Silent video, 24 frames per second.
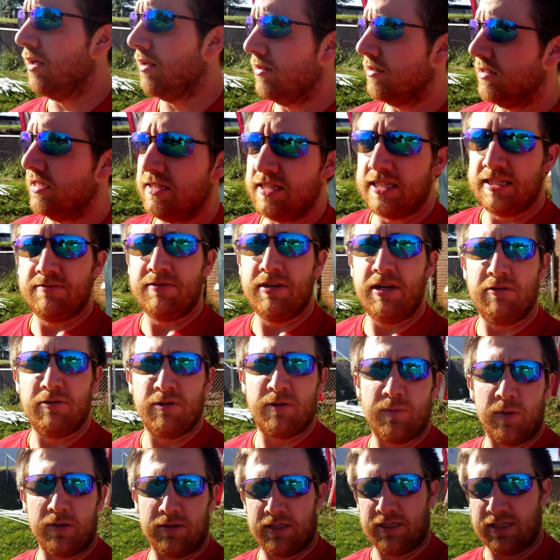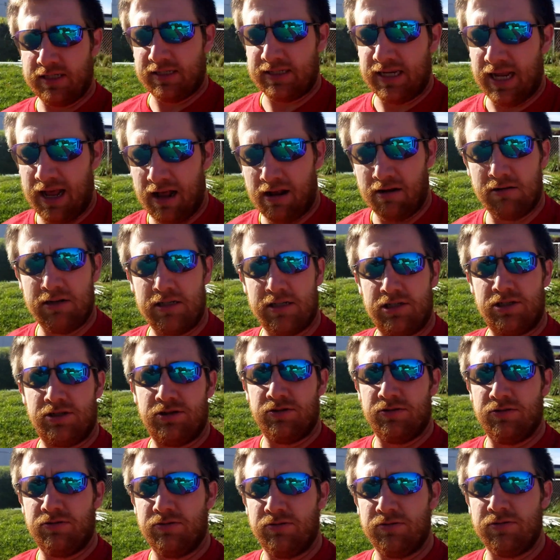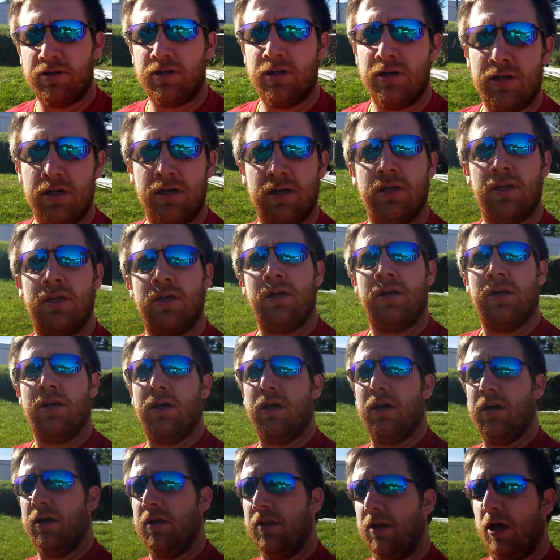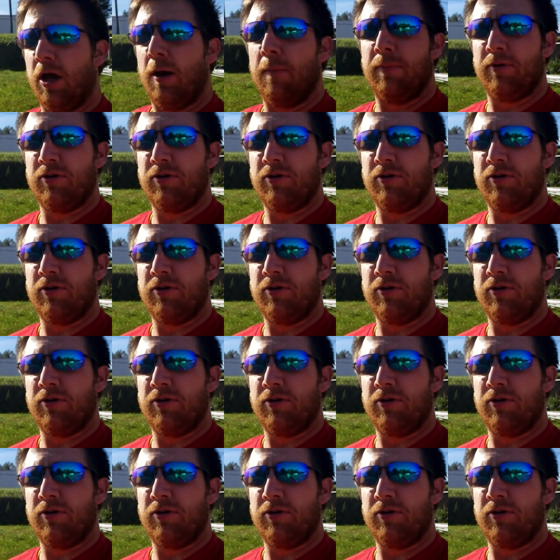This evening we're supposed to get down into the upper